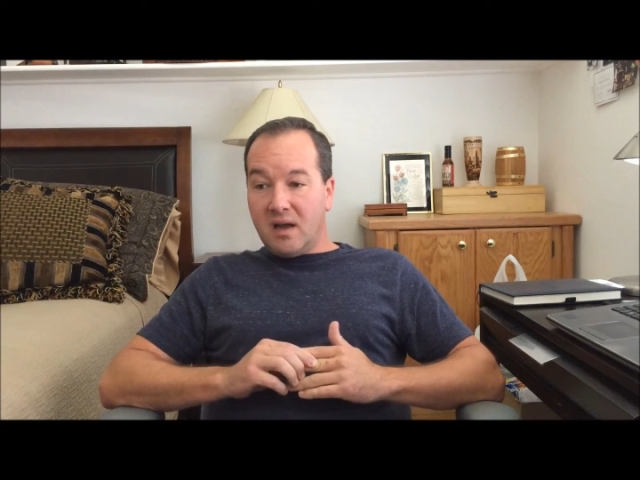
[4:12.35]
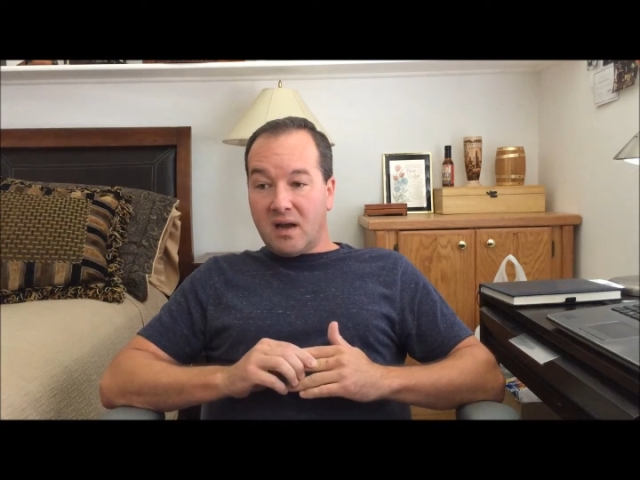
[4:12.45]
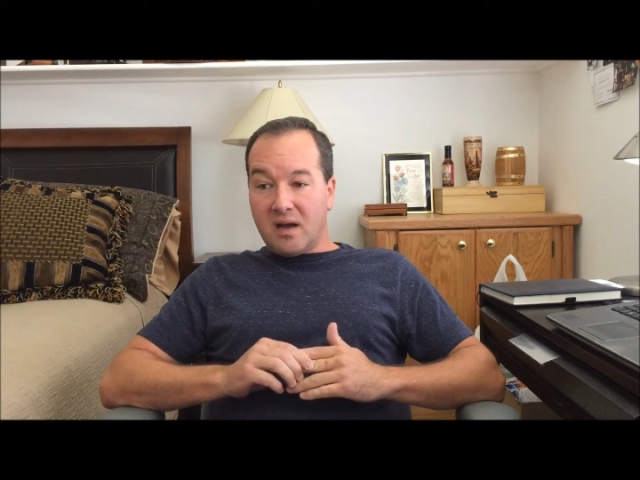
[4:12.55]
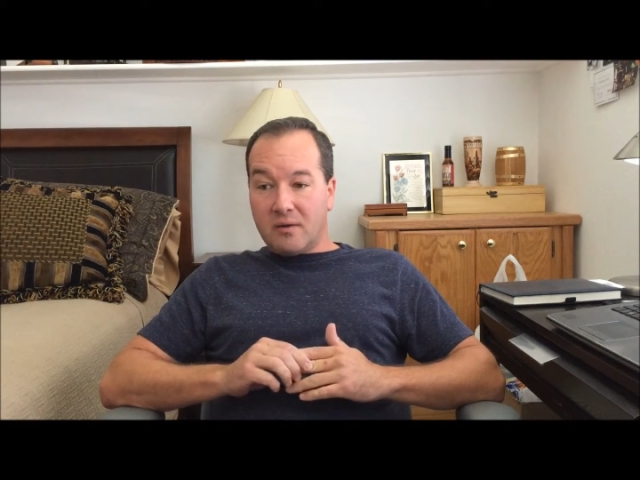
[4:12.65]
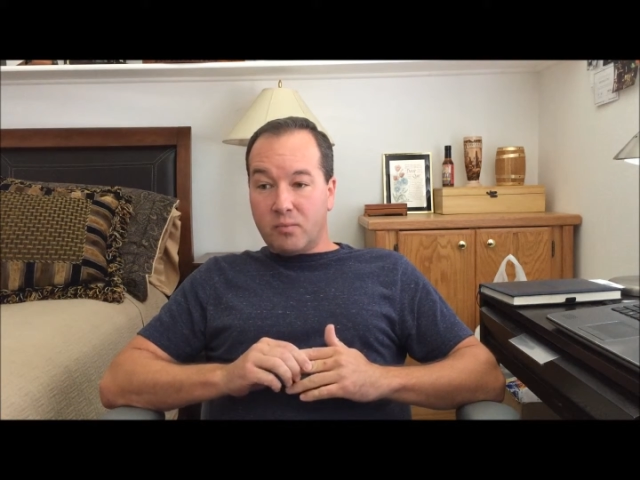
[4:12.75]

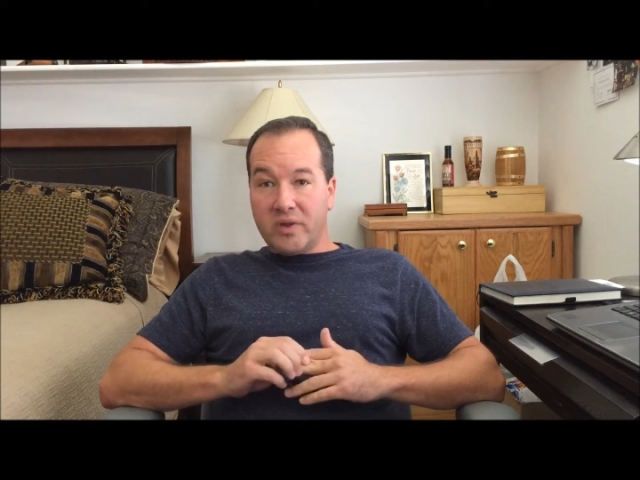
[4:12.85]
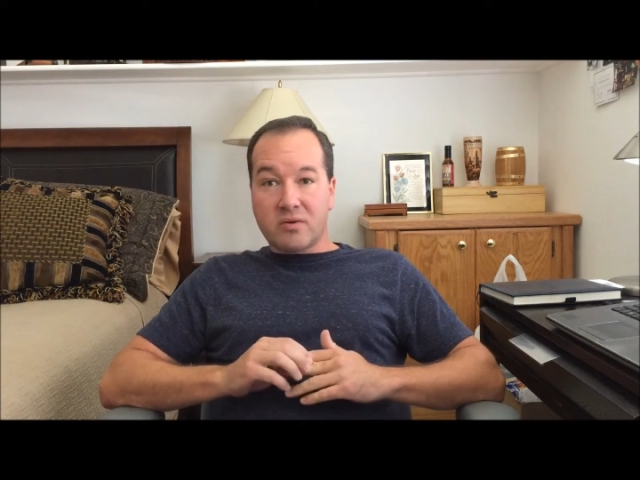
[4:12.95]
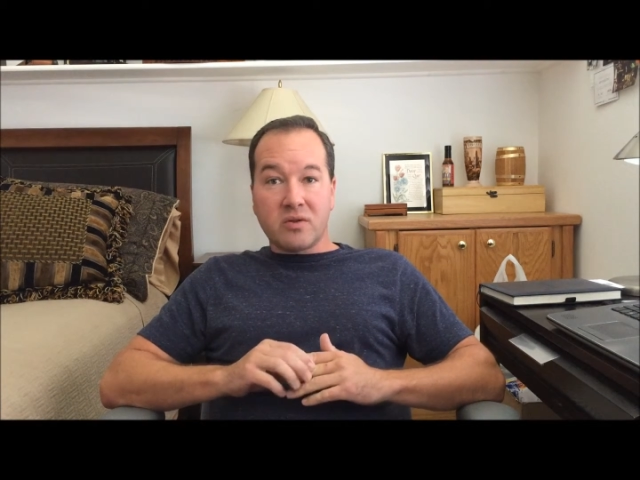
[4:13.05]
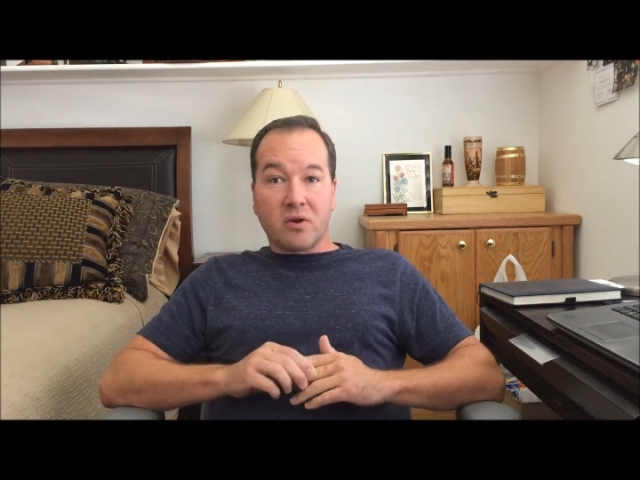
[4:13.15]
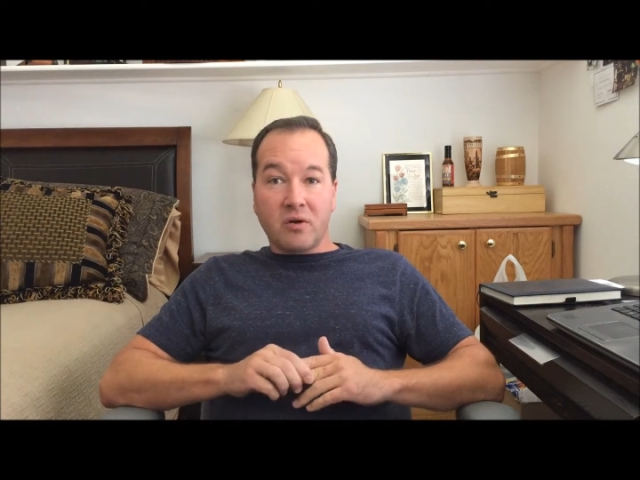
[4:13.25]
Went
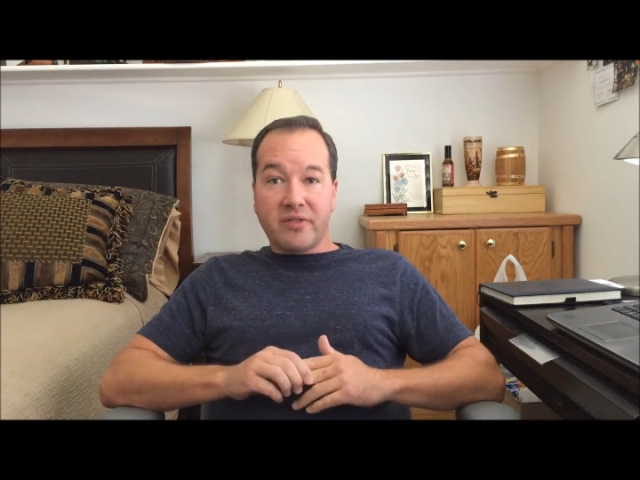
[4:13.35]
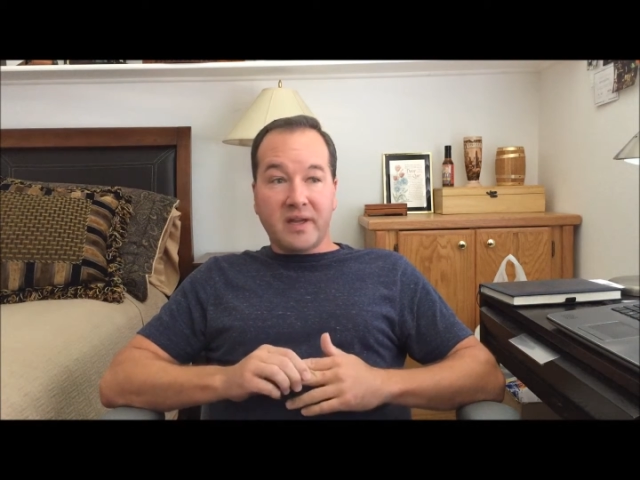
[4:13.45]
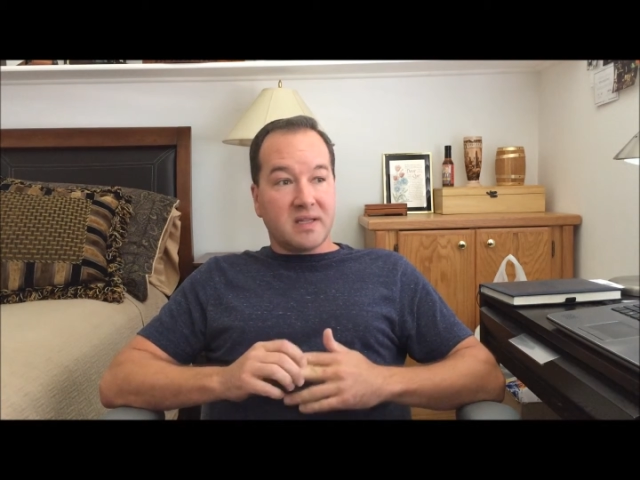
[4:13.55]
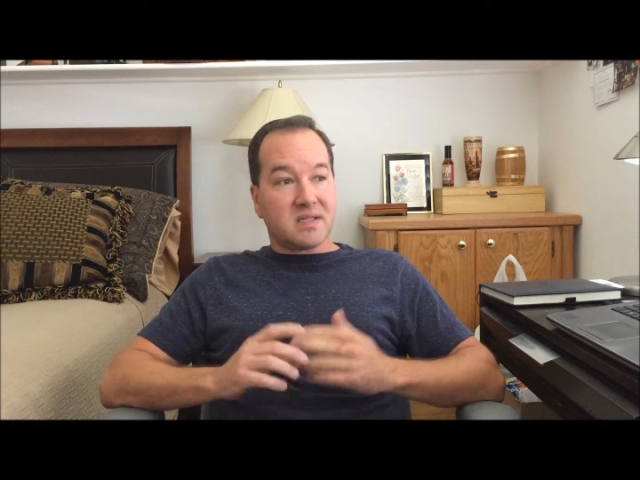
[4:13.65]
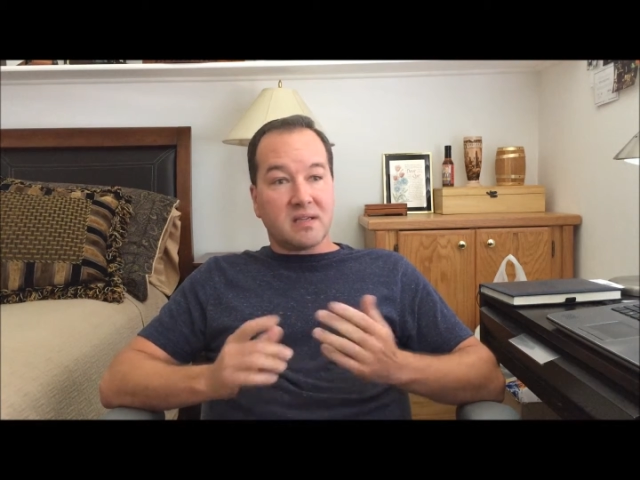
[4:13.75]
through the whole
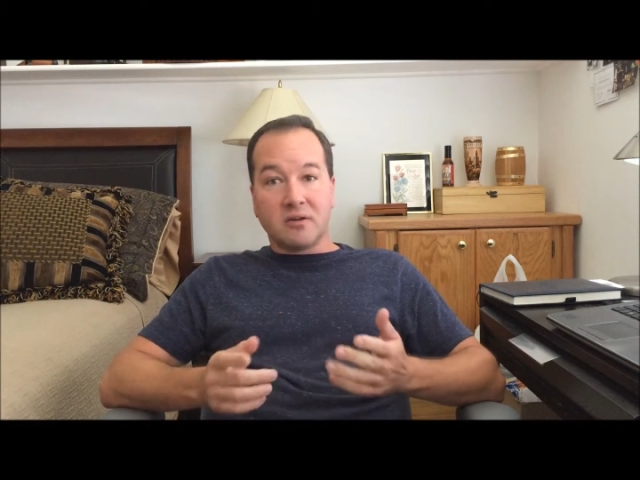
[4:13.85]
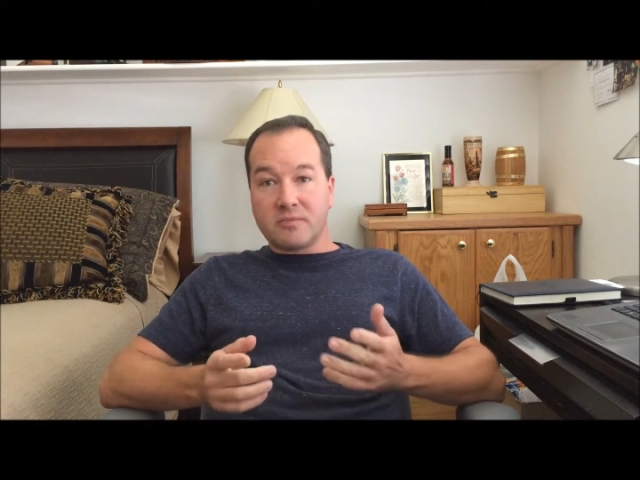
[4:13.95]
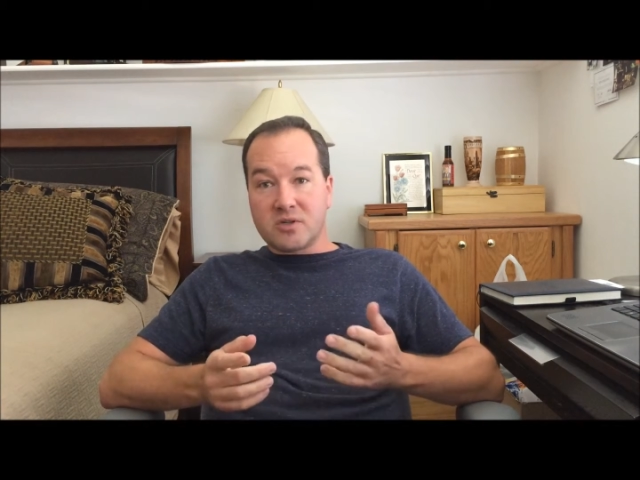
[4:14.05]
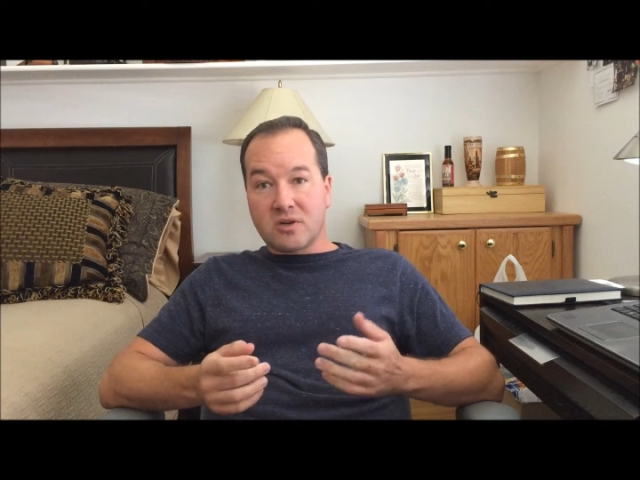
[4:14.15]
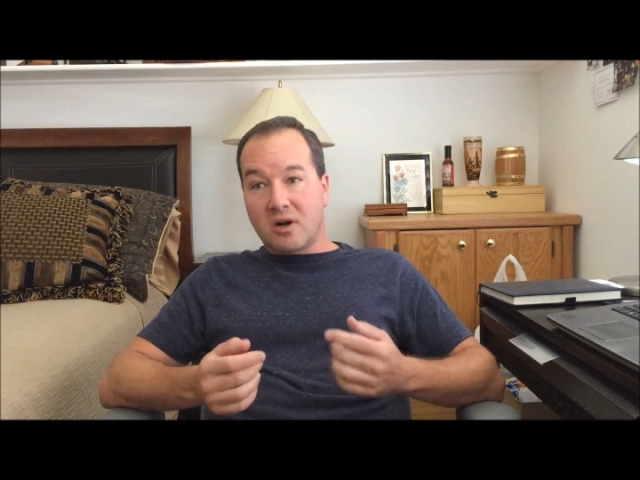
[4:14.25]
thing and said, look, Mr.